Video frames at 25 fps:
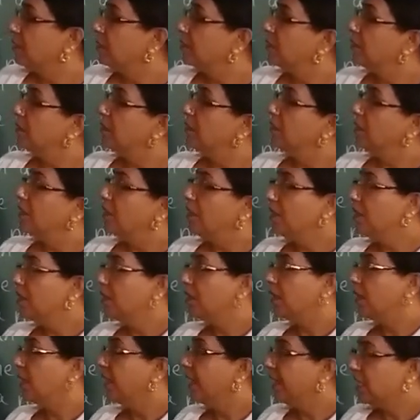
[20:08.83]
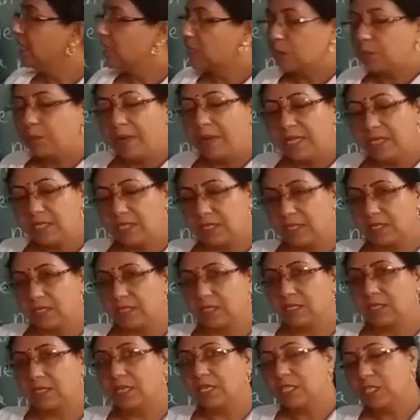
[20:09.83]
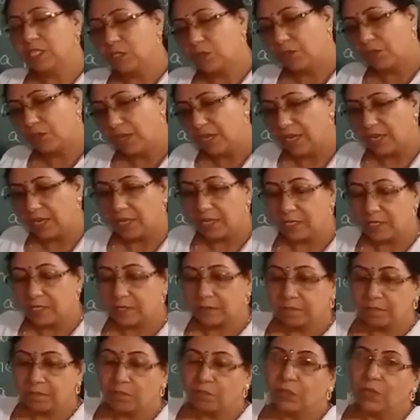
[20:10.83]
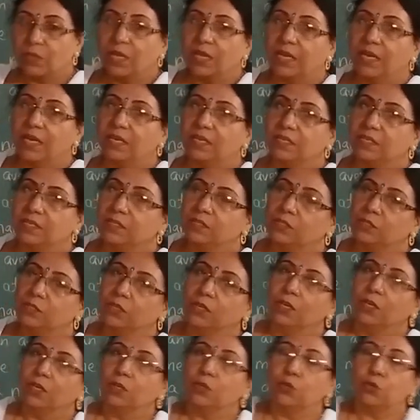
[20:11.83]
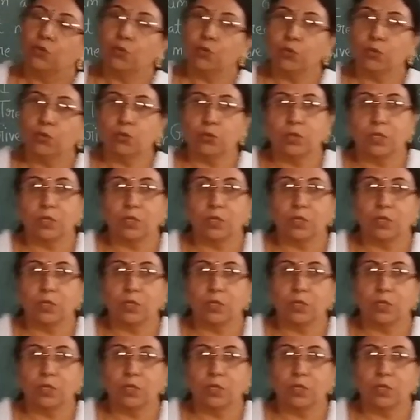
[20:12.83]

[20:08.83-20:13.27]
here expresses his feelings, it is true to